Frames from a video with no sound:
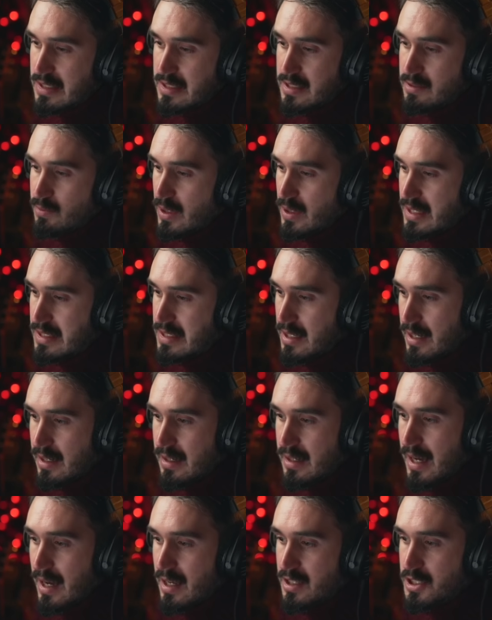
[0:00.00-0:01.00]
is once
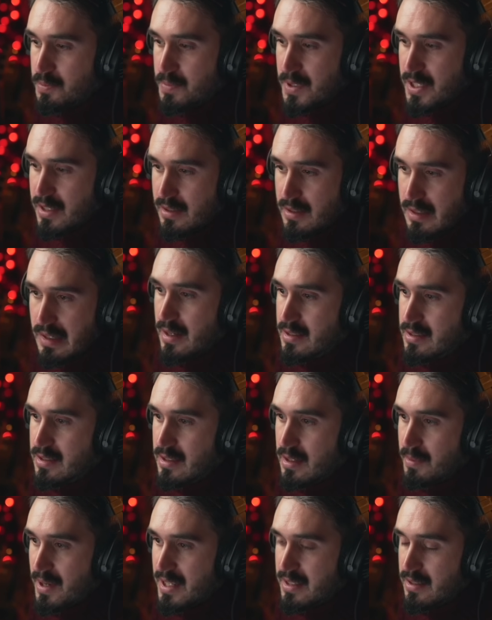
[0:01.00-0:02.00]
again Caspian and
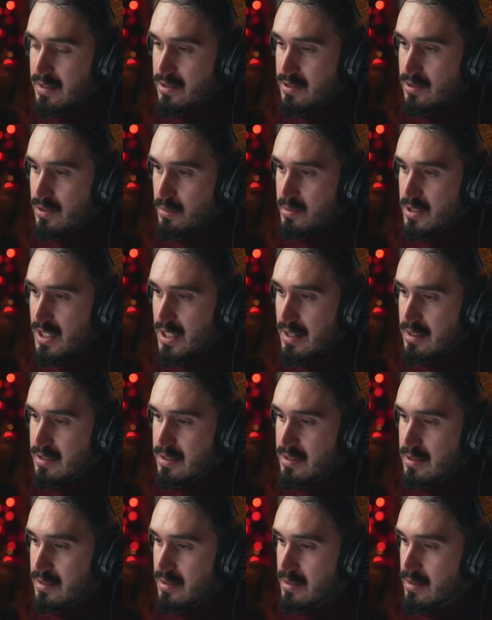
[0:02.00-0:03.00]
Cinematic Studio
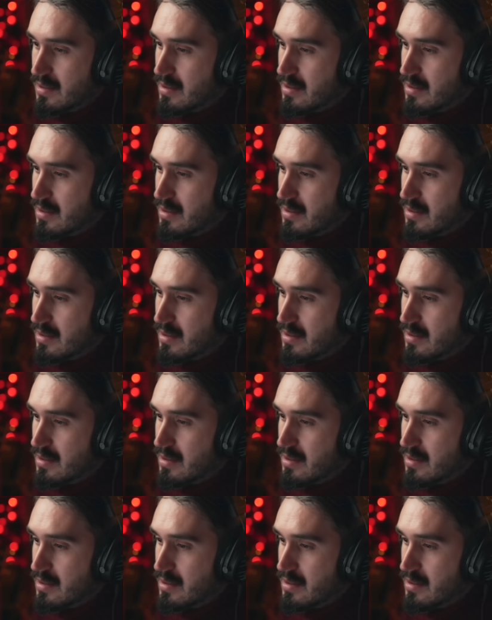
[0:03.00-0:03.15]
Brass.